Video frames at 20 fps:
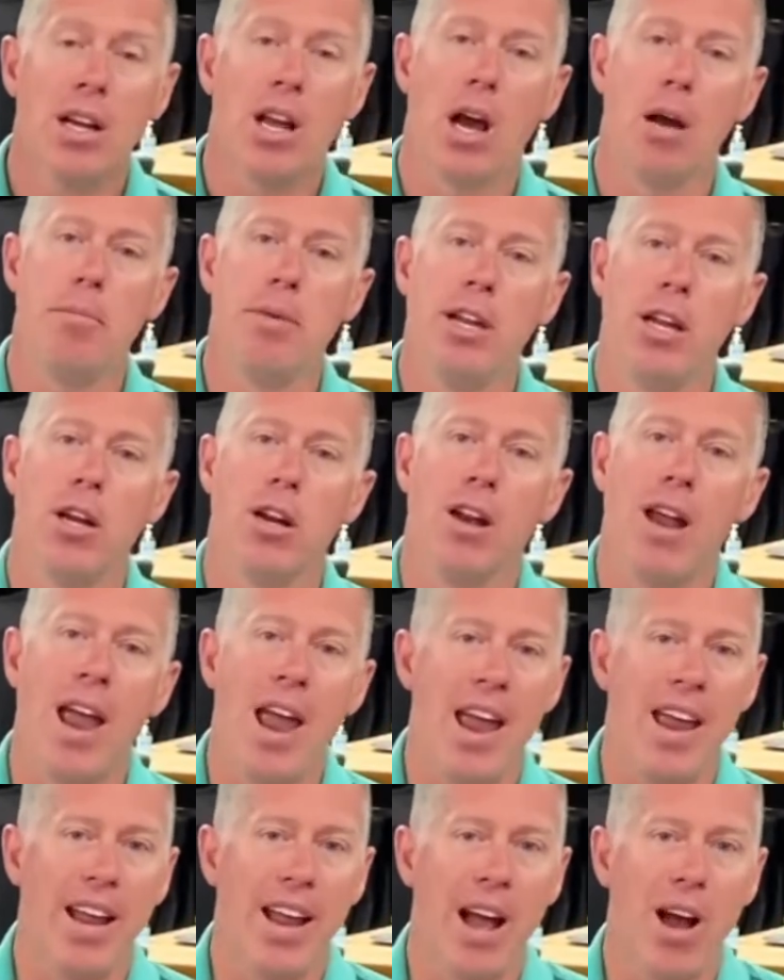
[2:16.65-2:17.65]
Come here,
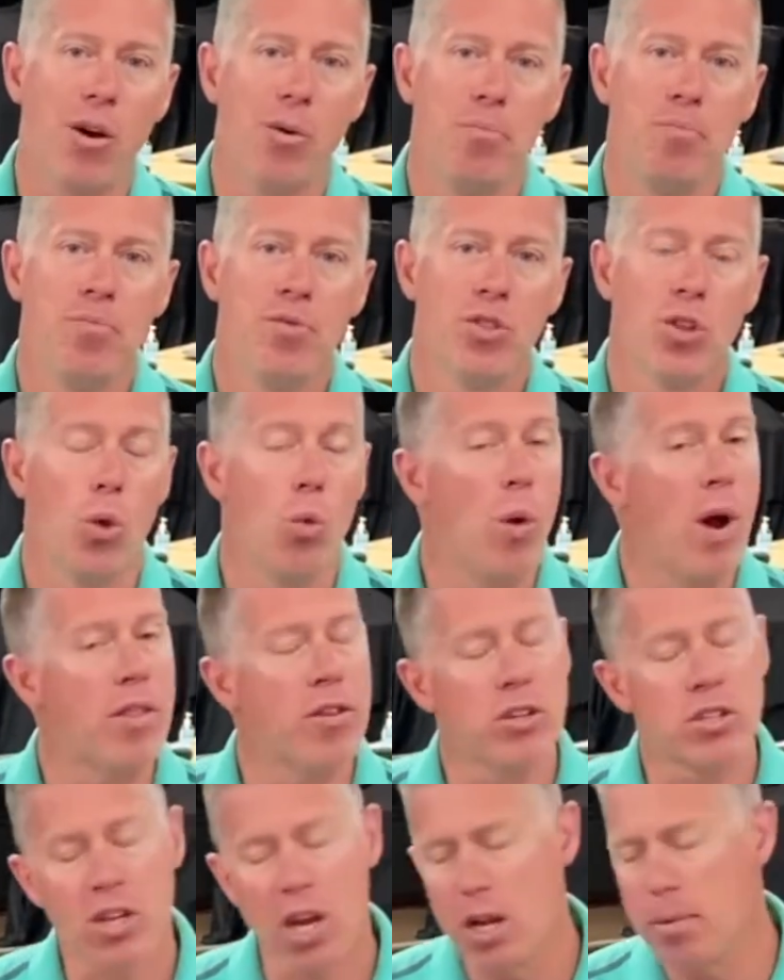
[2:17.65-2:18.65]
hang out. The
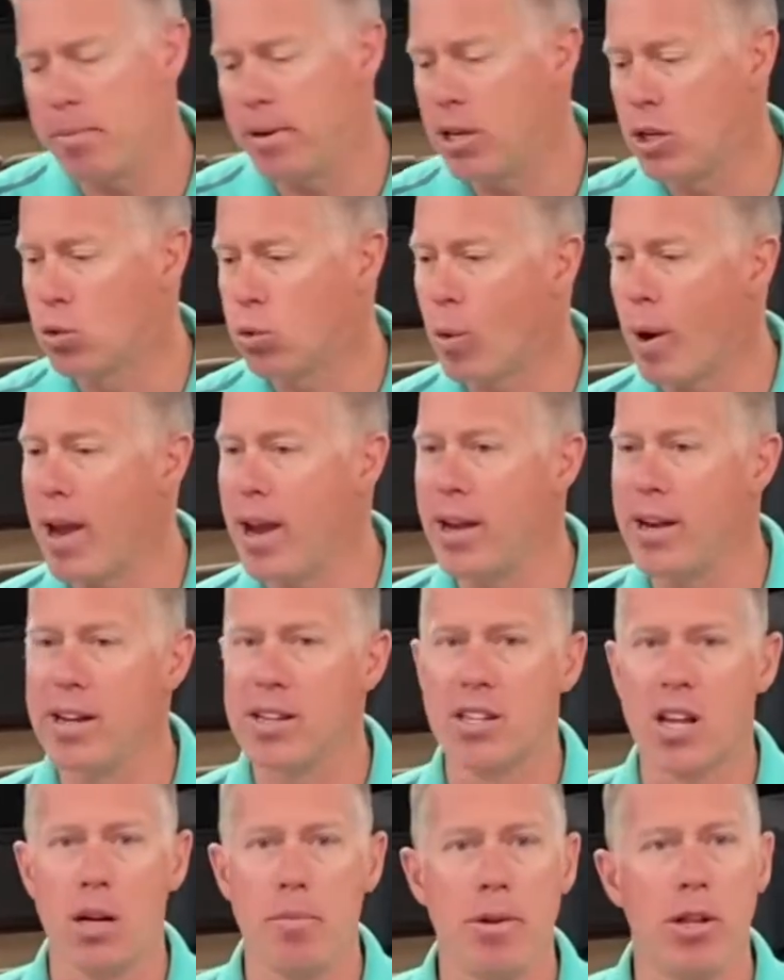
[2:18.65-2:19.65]
weather's going to be great.
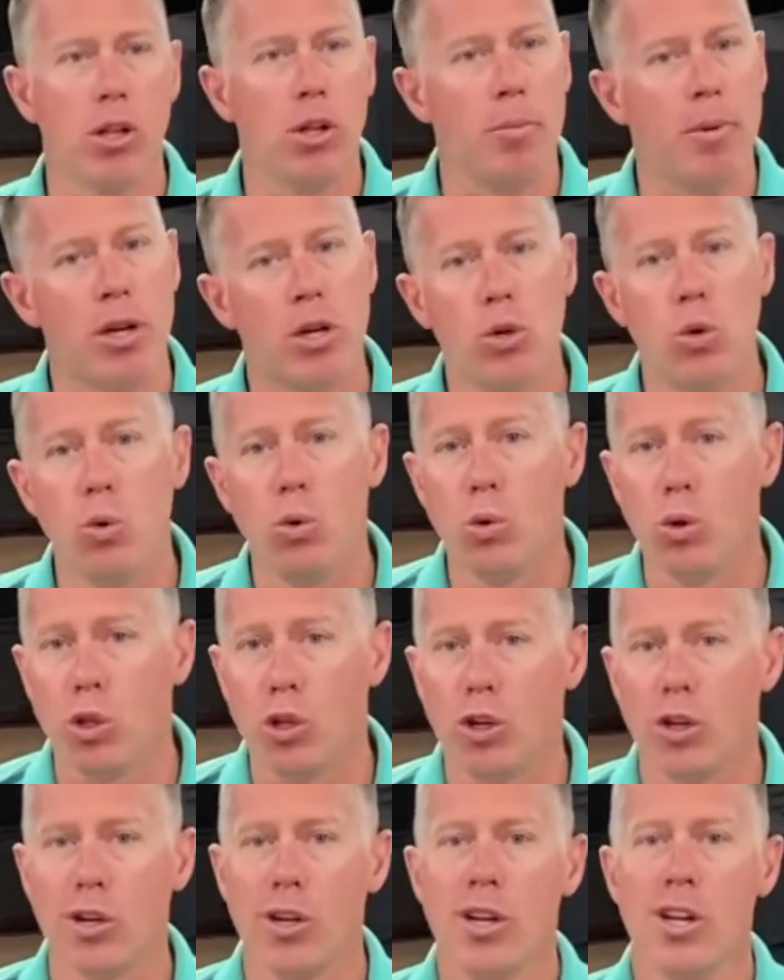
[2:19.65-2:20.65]
It's going to be a little bit
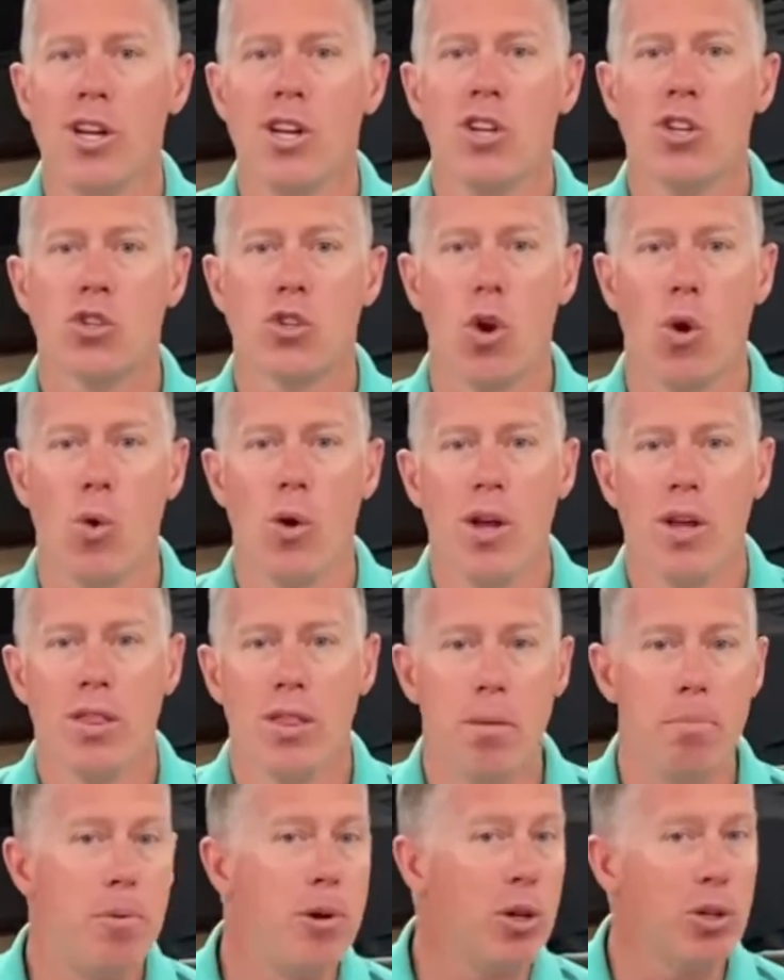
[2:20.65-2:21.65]
cooler, so
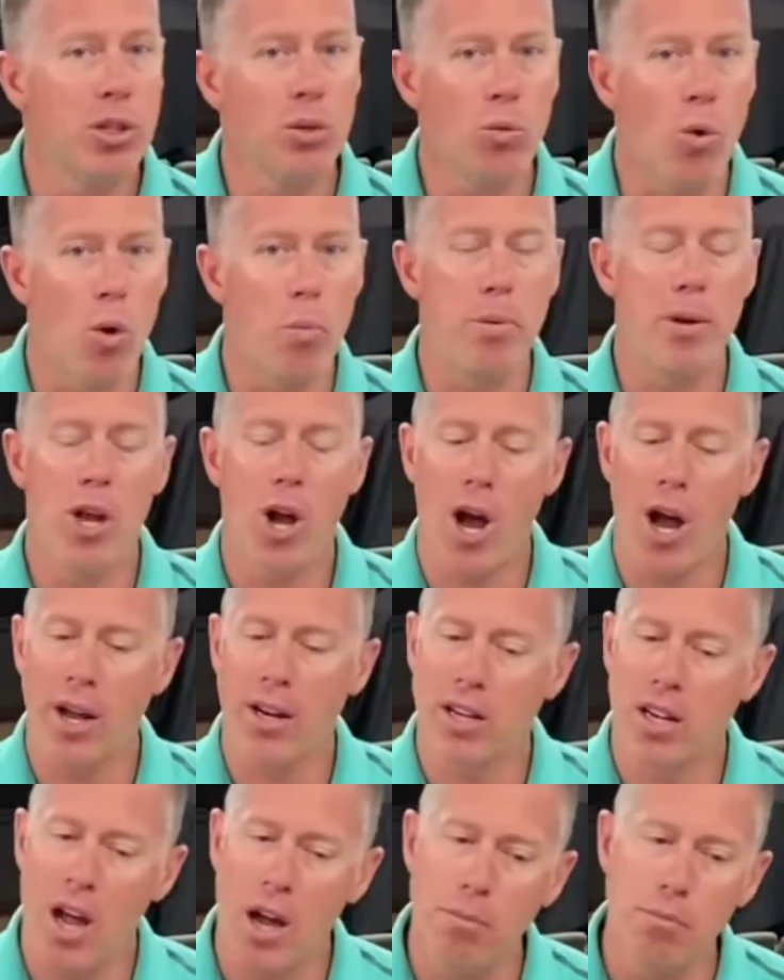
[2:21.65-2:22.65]
the building won't be
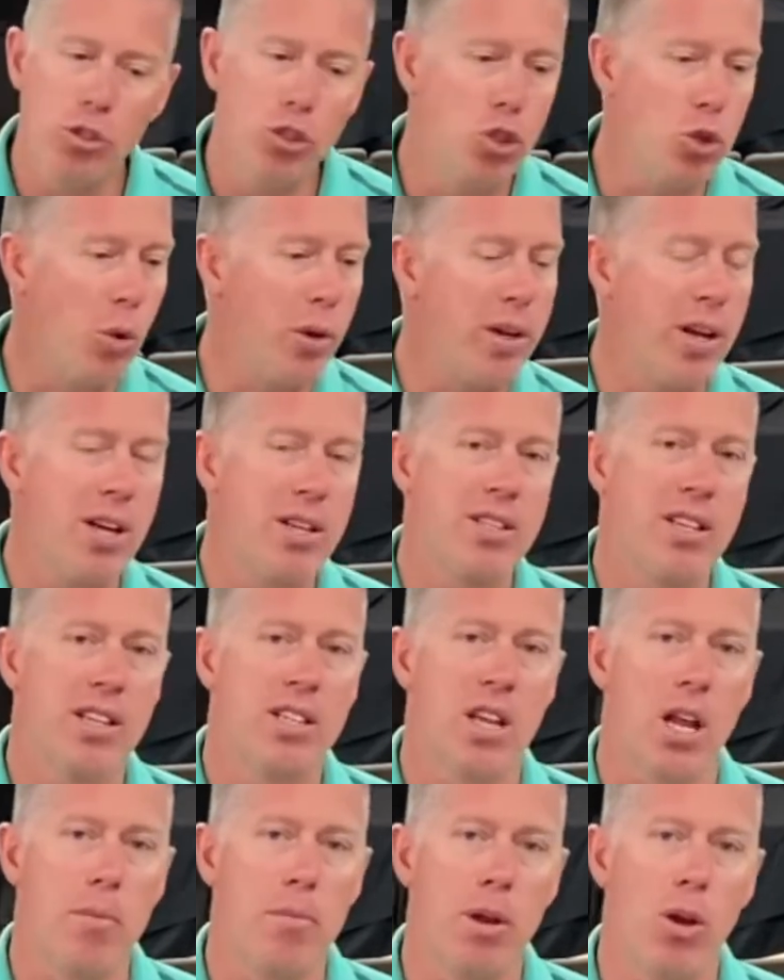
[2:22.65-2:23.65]
hot. Come join us.
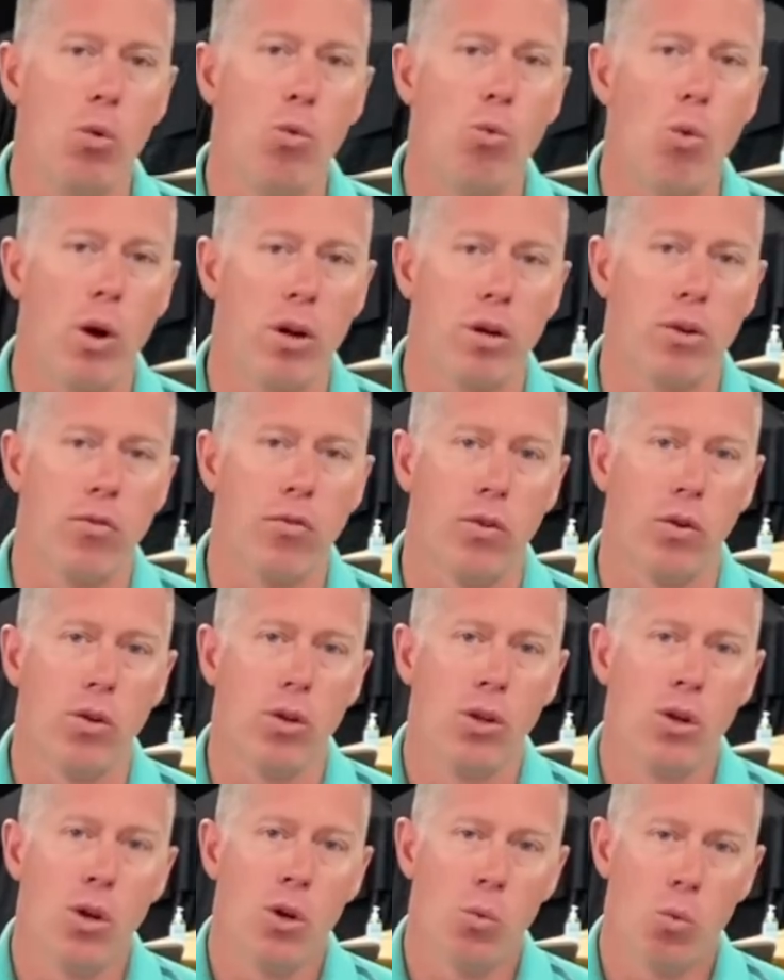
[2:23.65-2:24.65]
It's going to be a
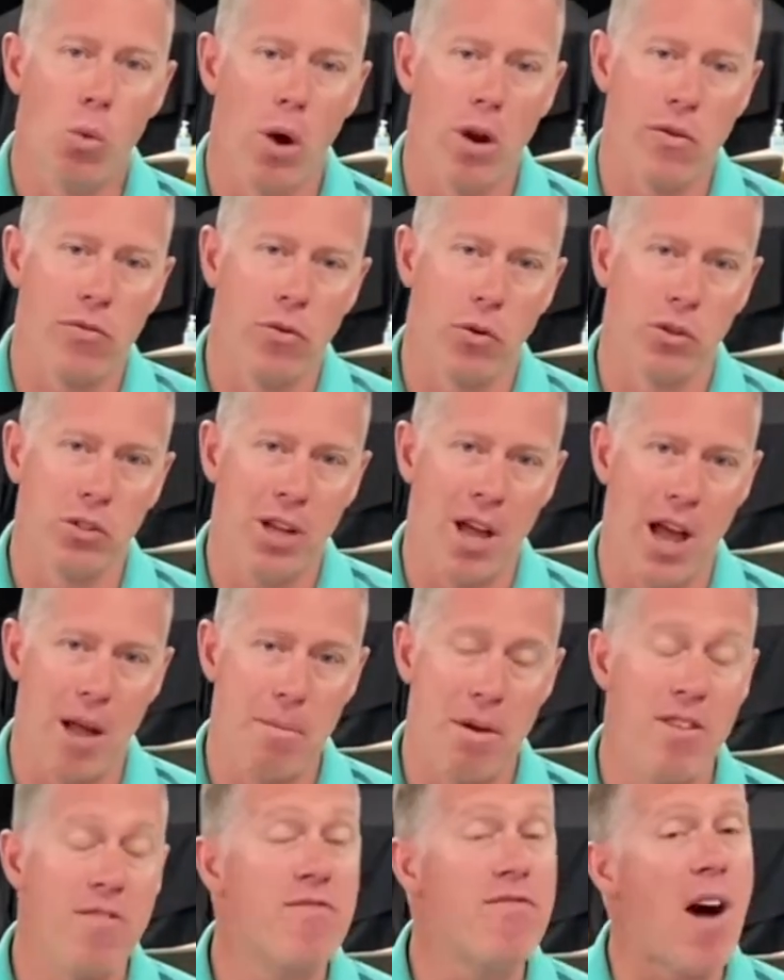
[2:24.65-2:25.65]
wonderful, wonderful time.
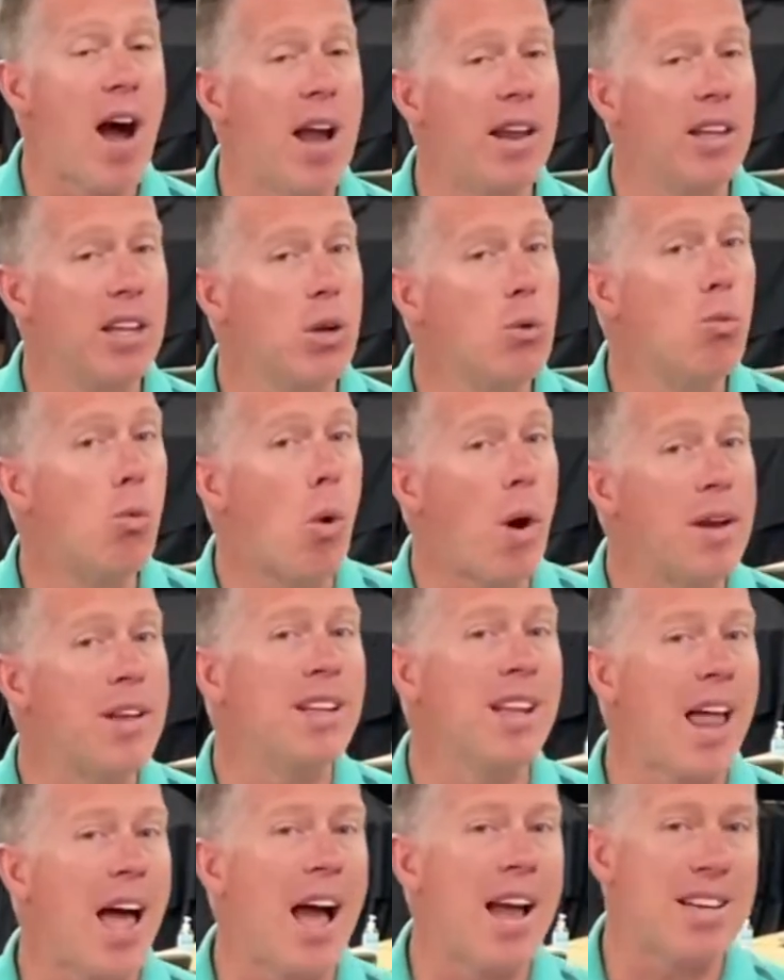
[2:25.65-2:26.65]
And finally, one
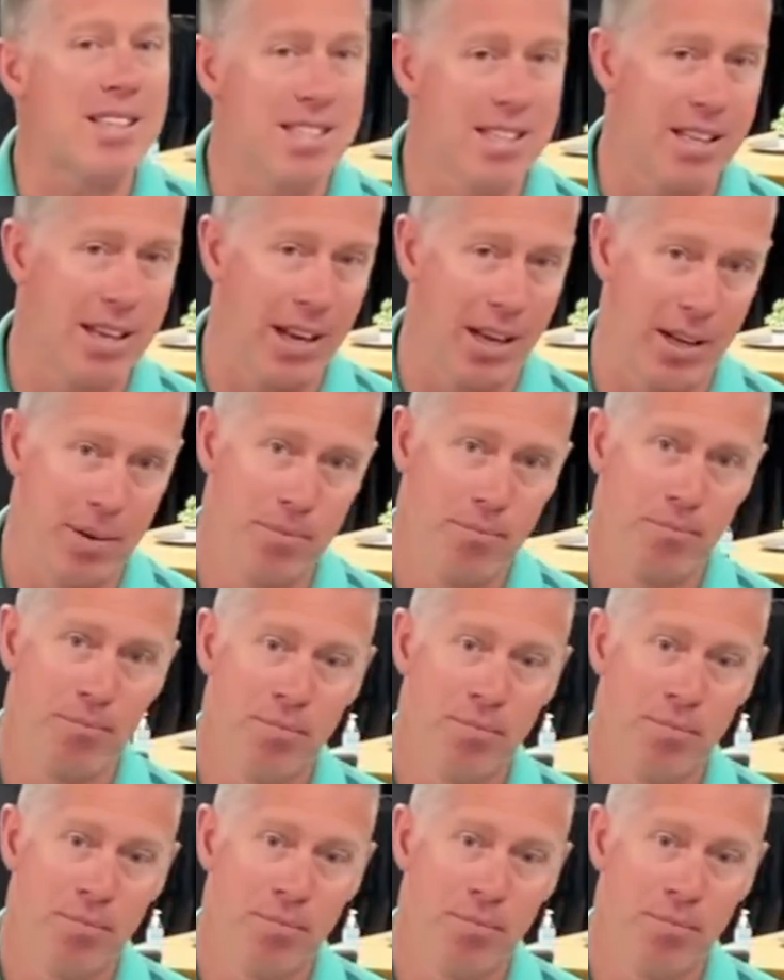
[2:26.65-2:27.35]
last thing.